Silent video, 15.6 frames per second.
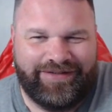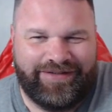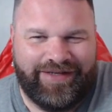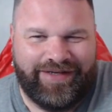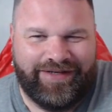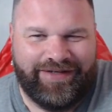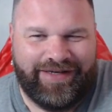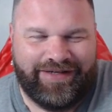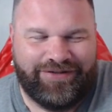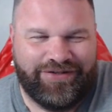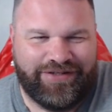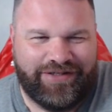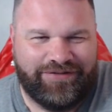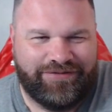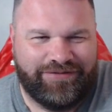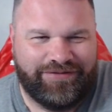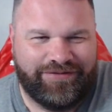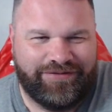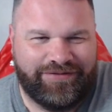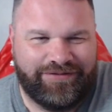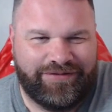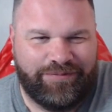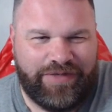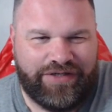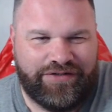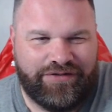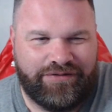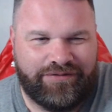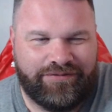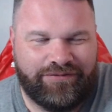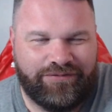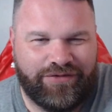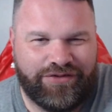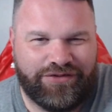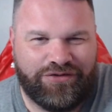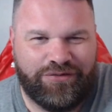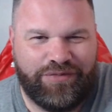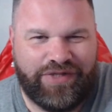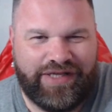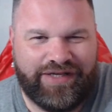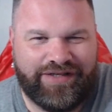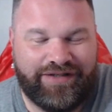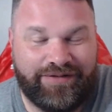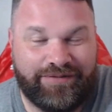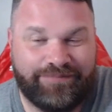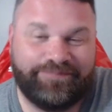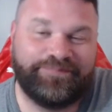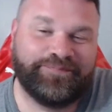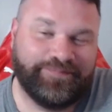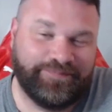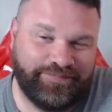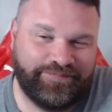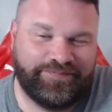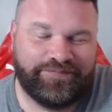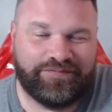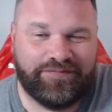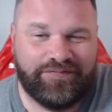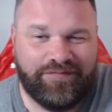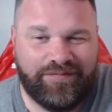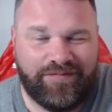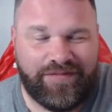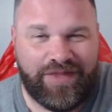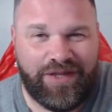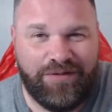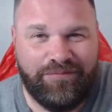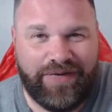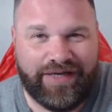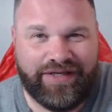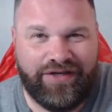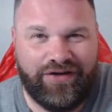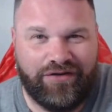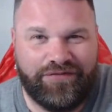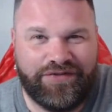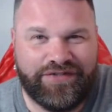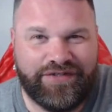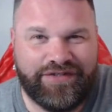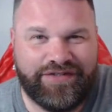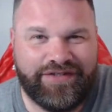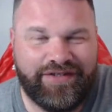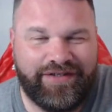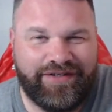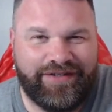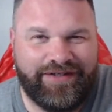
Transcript: yeah, I just can imagine what it's going to be like back at offices.